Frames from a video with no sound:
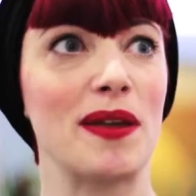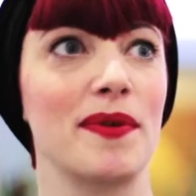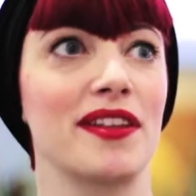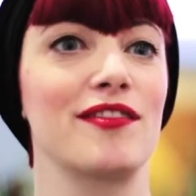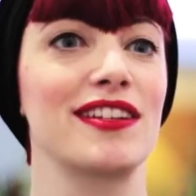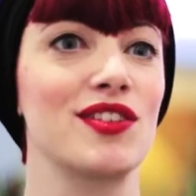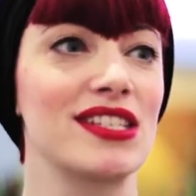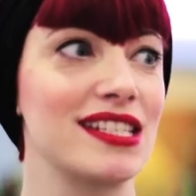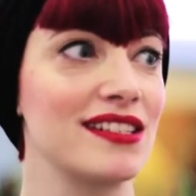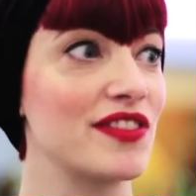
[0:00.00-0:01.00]
of people that are
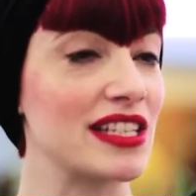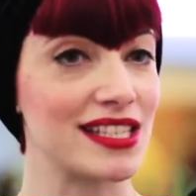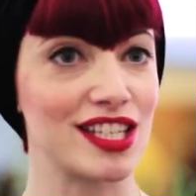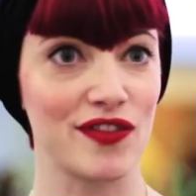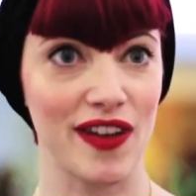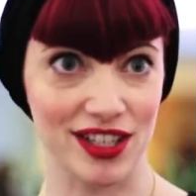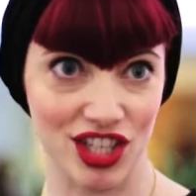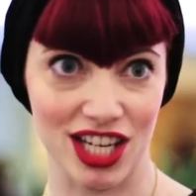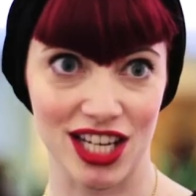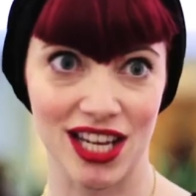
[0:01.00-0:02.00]
interested in vintage
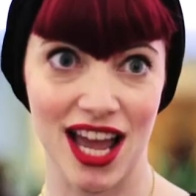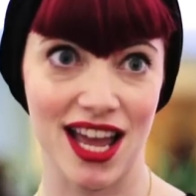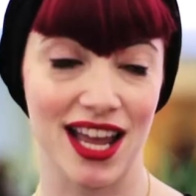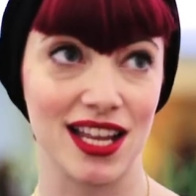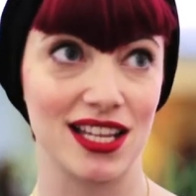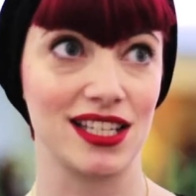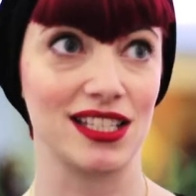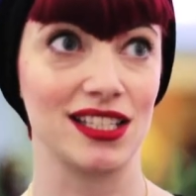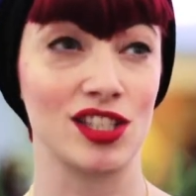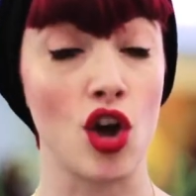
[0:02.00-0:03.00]
fashion
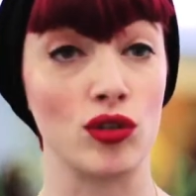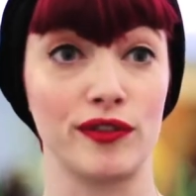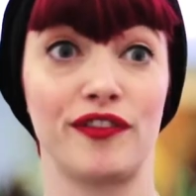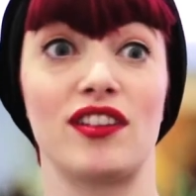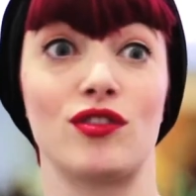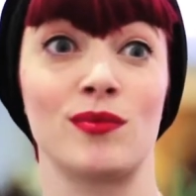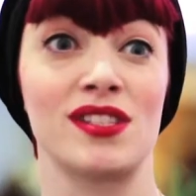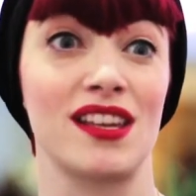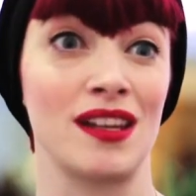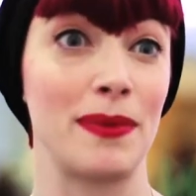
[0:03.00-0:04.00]
and old
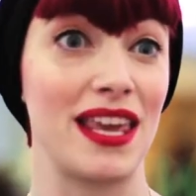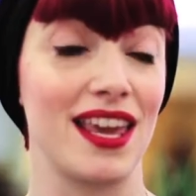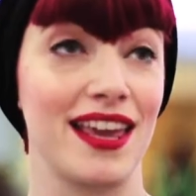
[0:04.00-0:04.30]
films are going to be